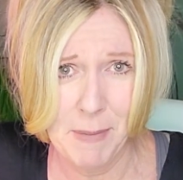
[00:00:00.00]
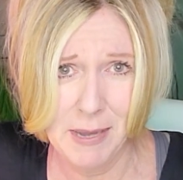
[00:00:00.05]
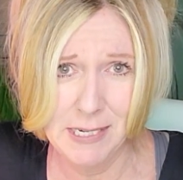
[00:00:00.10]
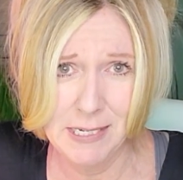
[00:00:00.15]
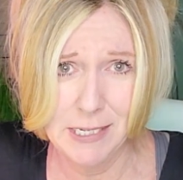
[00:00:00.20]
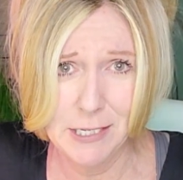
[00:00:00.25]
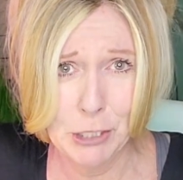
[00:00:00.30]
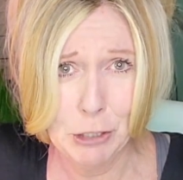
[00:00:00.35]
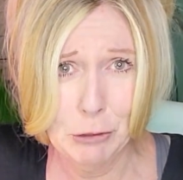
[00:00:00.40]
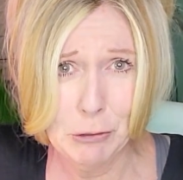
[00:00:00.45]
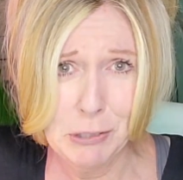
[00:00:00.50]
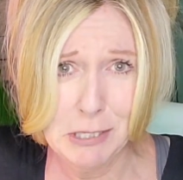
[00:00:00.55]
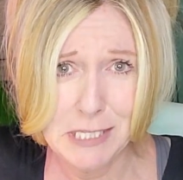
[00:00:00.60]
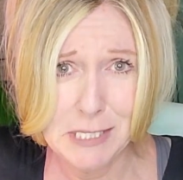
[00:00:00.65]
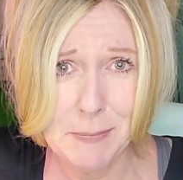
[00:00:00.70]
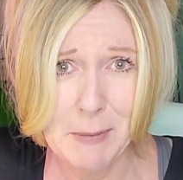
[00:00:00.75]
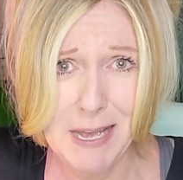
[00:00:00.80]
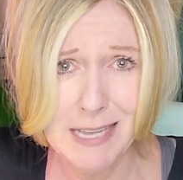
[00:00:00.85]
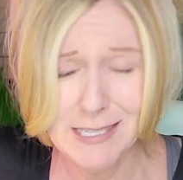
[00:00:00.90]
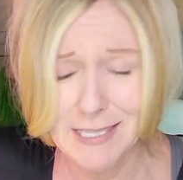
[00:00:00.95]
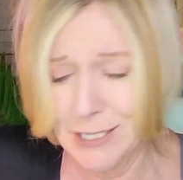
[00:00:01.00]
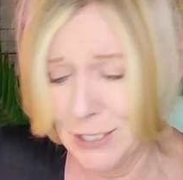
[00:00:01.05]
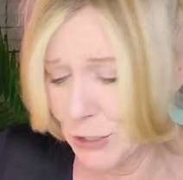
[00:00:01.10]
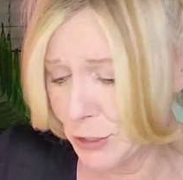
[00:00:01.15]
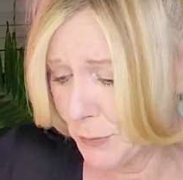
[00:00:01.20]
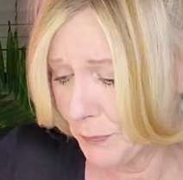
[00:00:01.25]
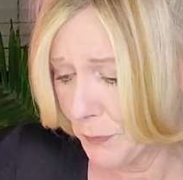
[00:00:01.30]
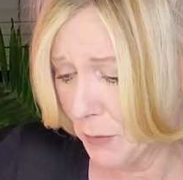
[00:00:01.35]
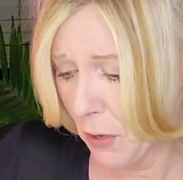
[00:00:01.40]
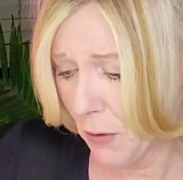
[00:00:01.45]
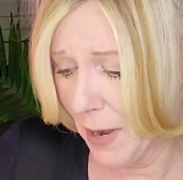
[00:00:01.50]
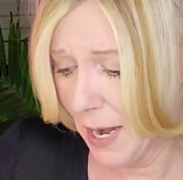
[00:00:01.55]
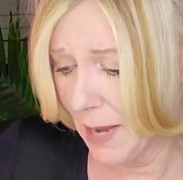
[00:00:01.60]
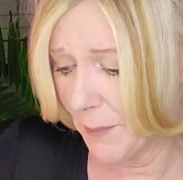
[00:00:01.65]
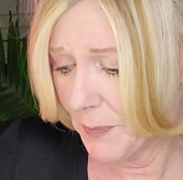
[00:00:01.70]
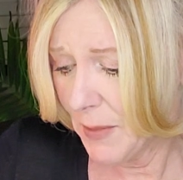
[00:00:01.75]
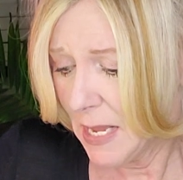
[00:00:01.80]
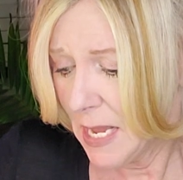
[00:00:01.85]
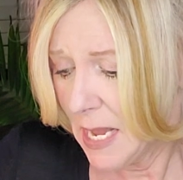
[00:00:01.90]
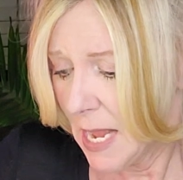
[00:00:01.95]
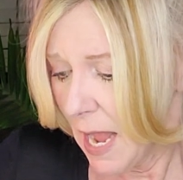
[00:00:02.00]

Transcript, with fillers: might need to hear this message, all right?